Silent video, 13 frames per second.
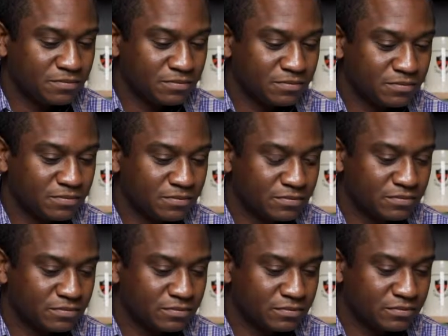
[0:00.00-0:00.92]

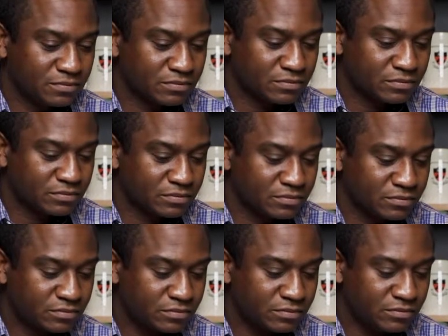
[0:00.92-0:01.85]

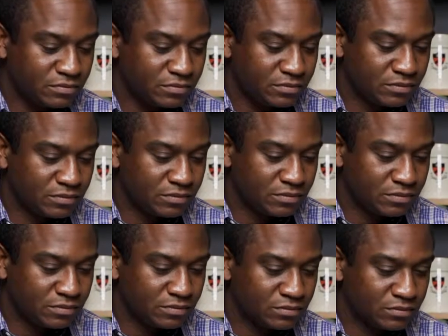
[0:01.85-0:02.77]

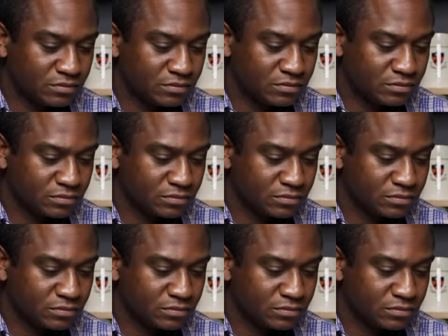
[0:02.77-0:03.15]
[no speech]